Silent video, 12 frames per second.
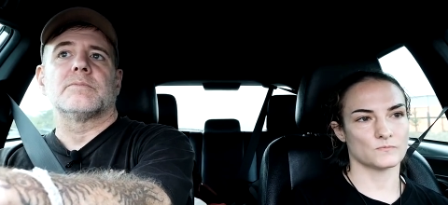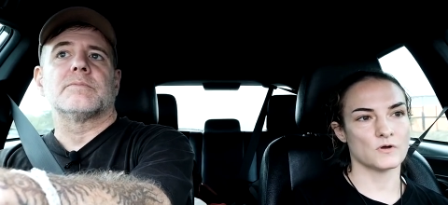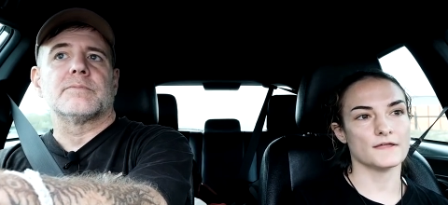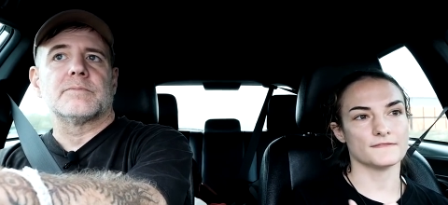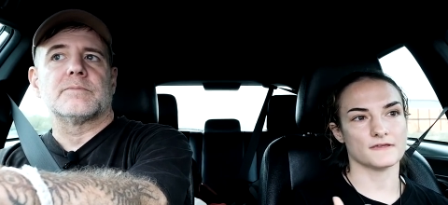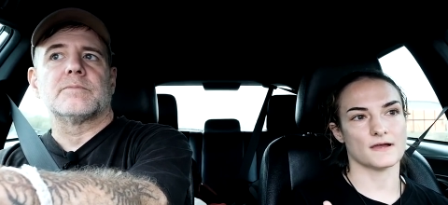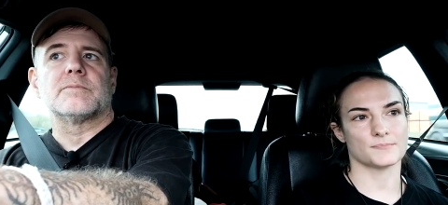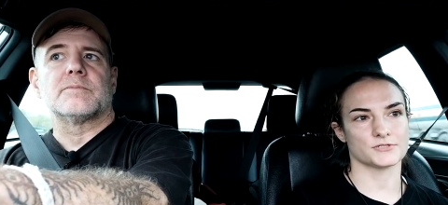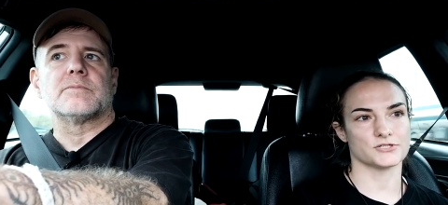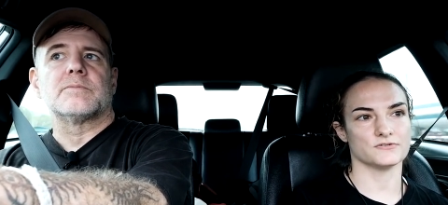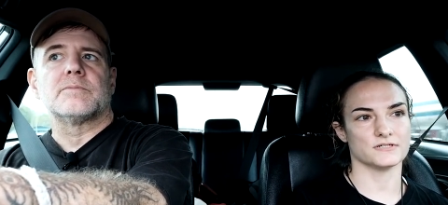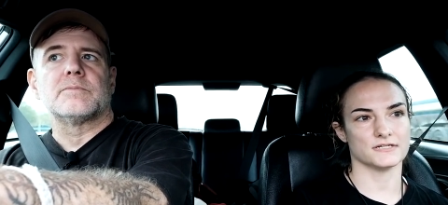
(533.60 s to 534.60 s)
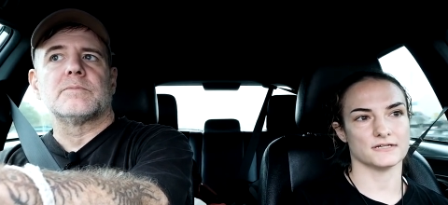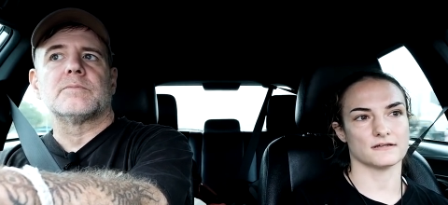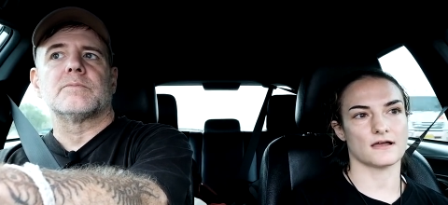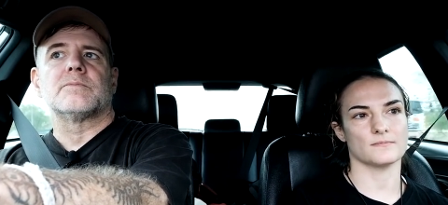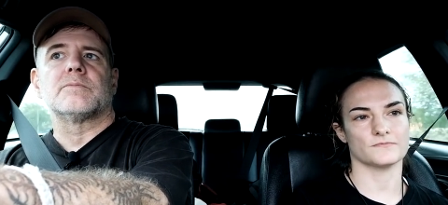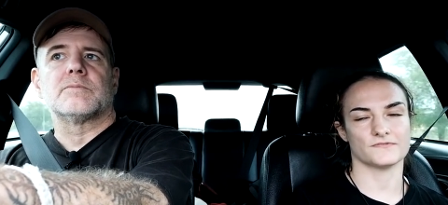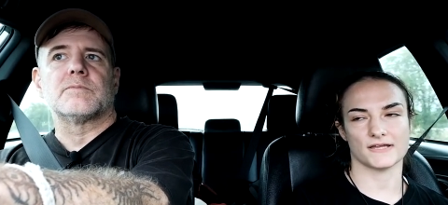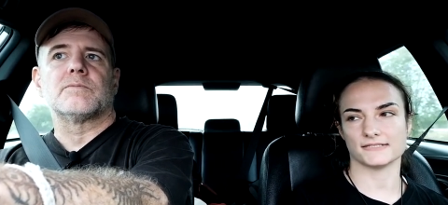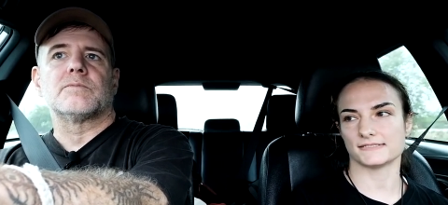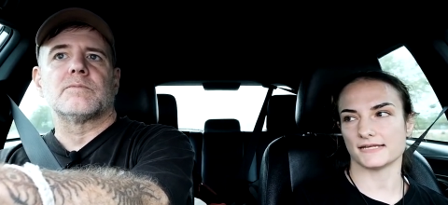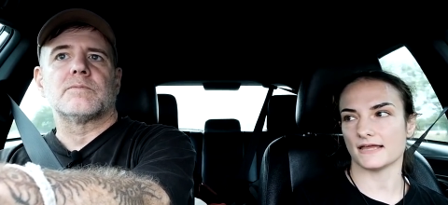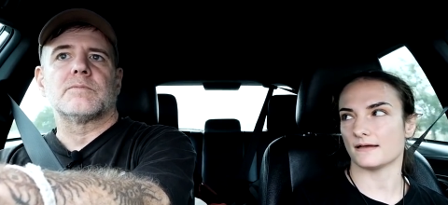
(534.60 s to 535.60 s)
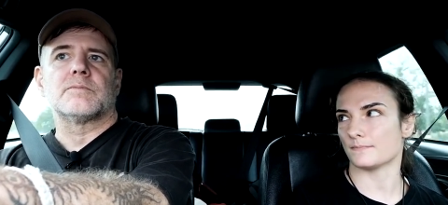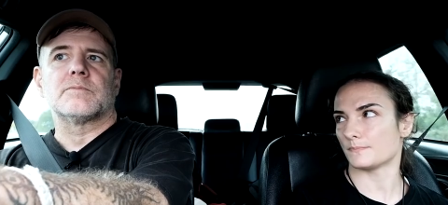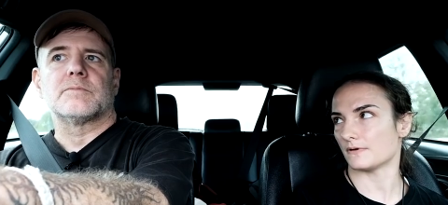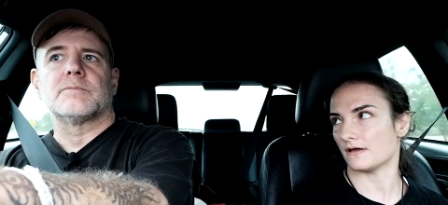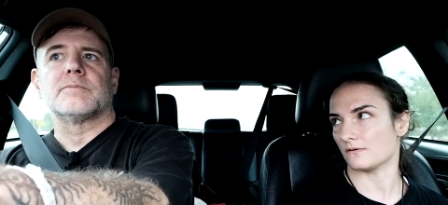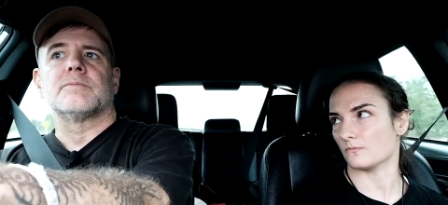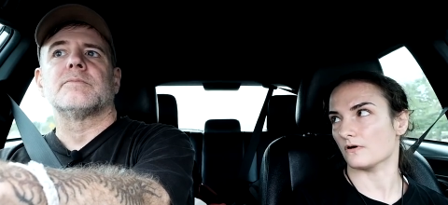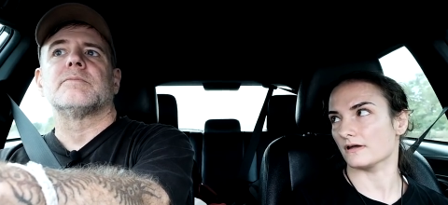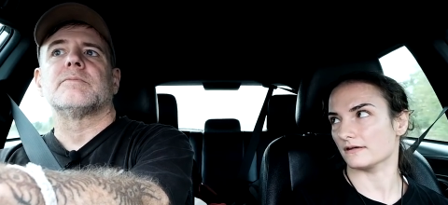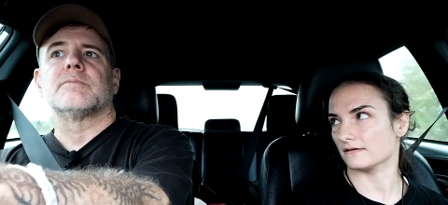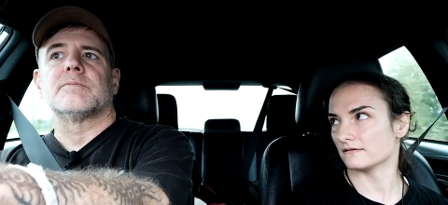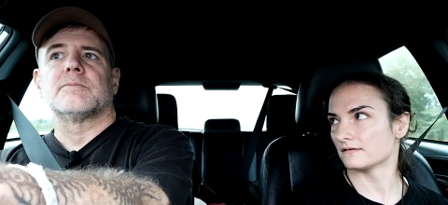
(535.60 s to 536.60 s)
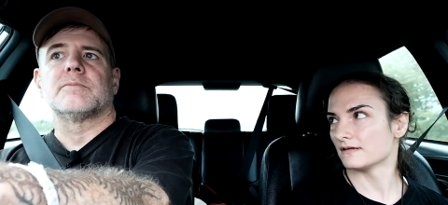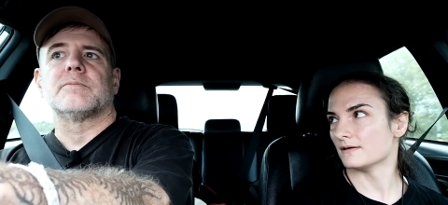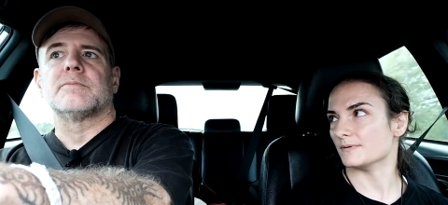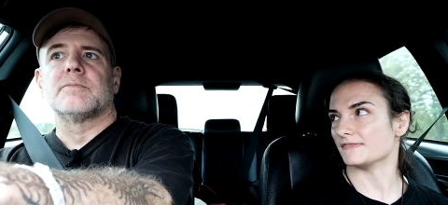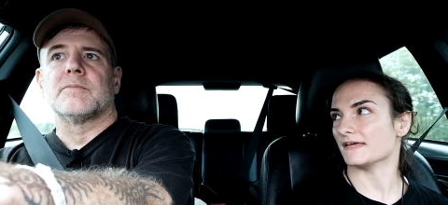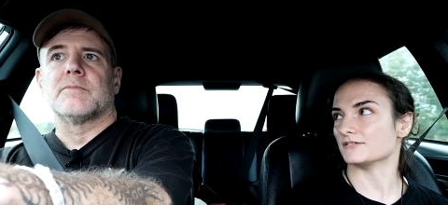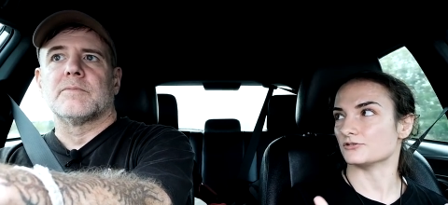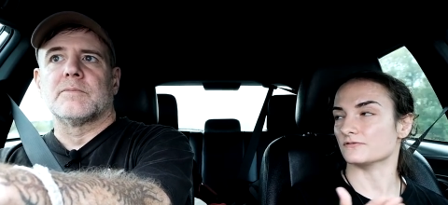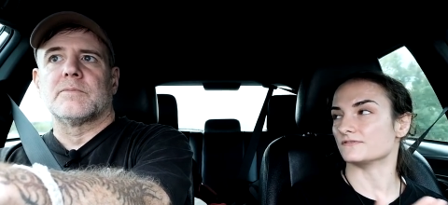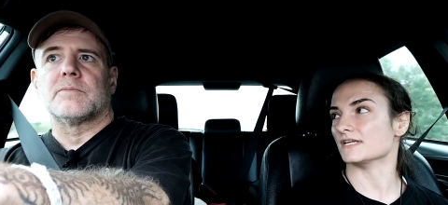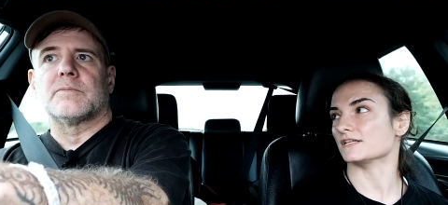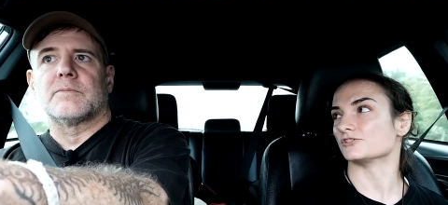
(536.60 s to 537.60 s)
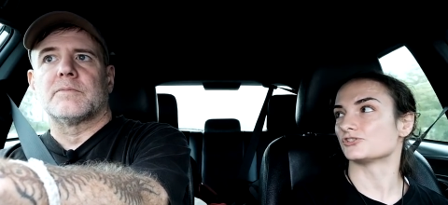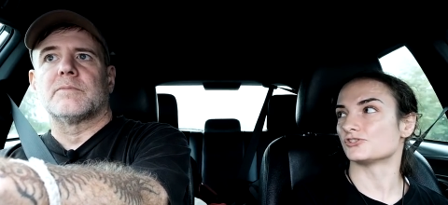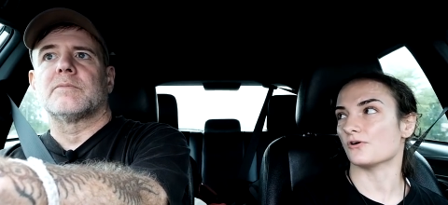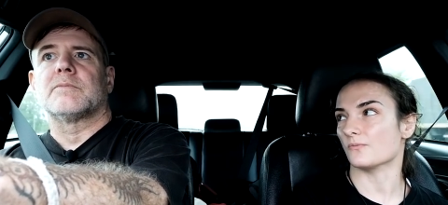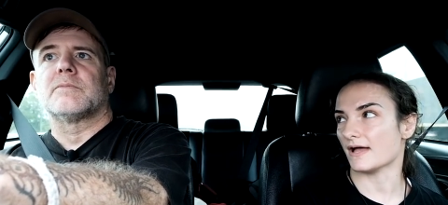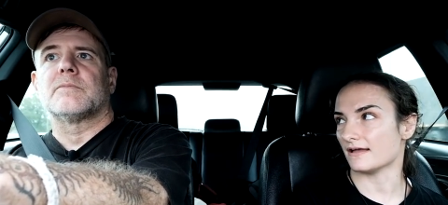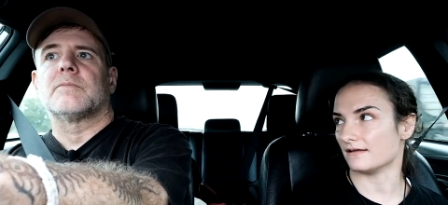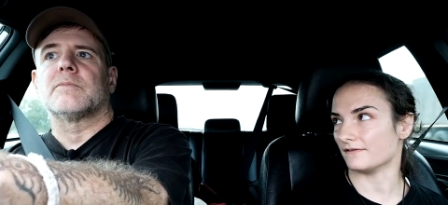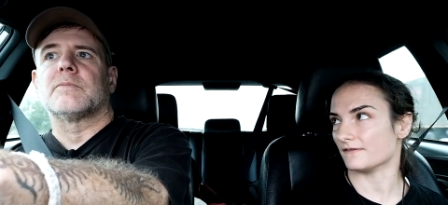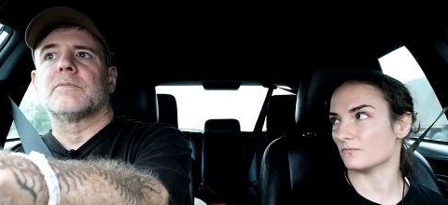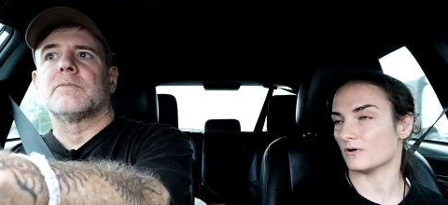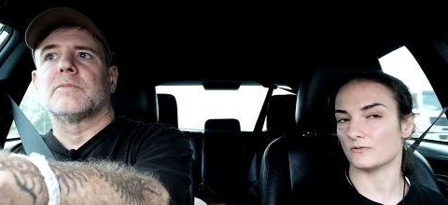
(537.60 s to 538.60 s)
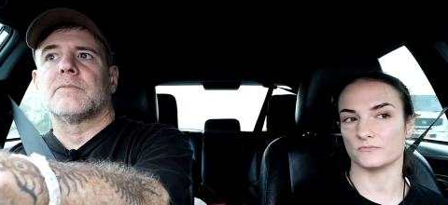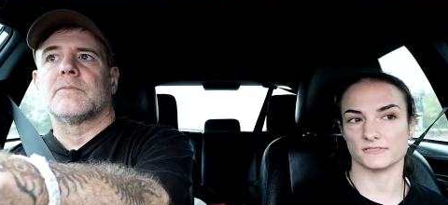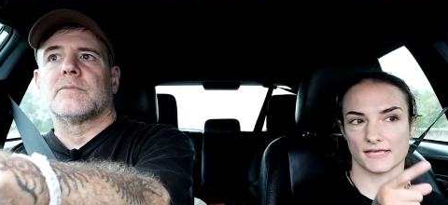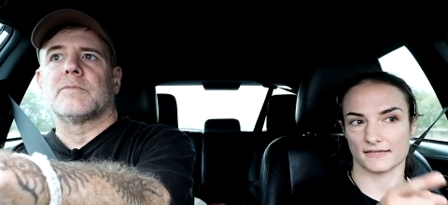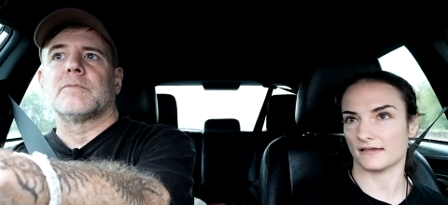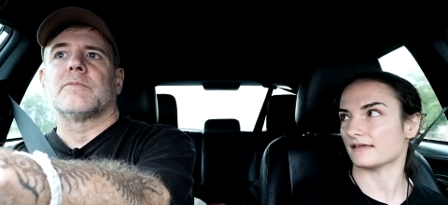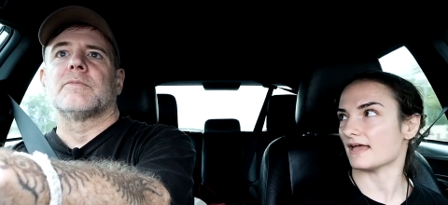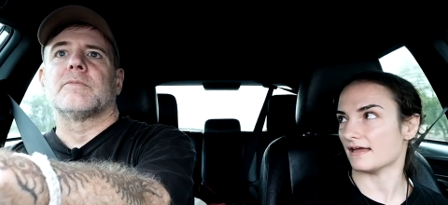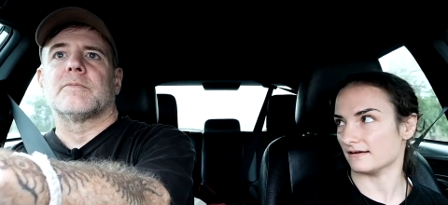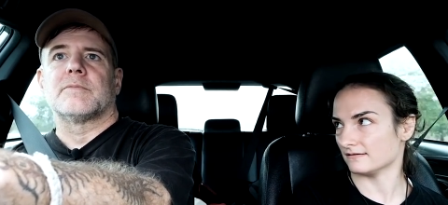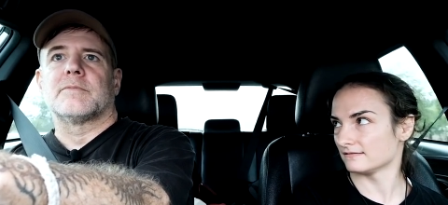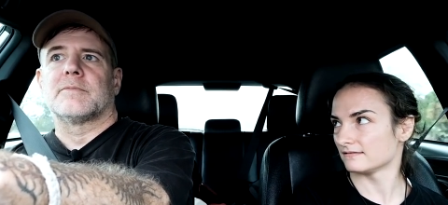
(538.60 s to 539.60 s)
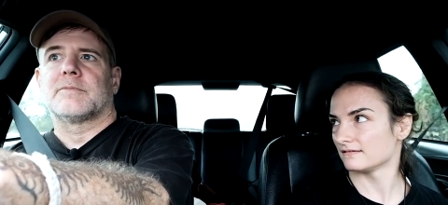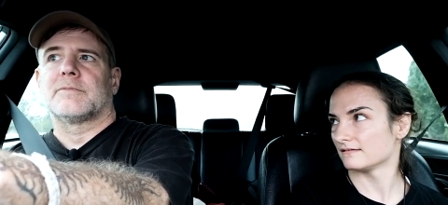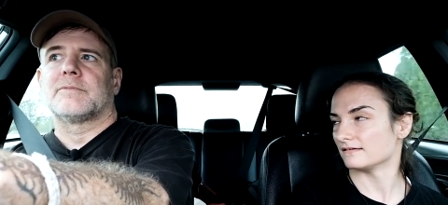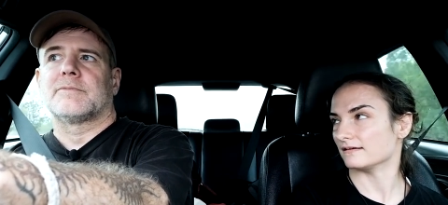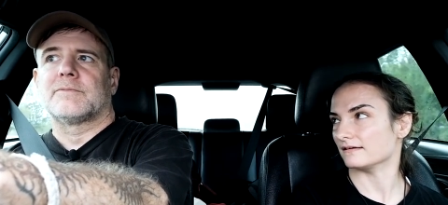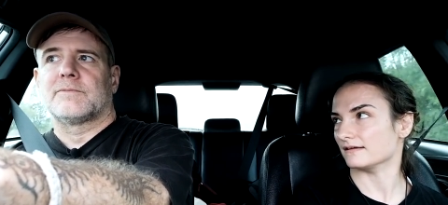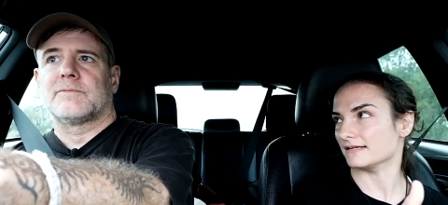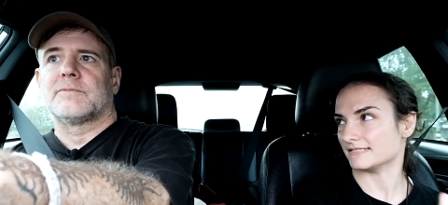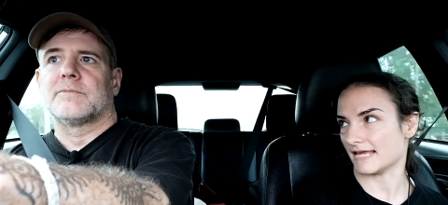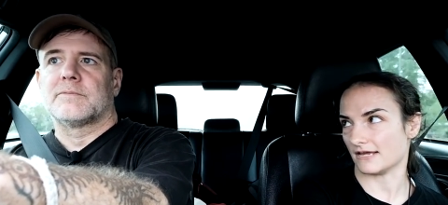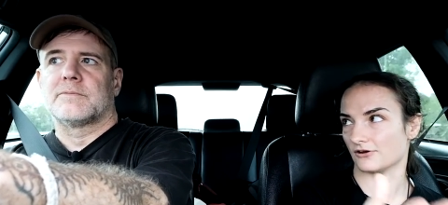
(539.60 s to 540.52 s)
Speaker 1: one the opportunity to come fight Stamp on one, but then to have done so well that one was like again, and take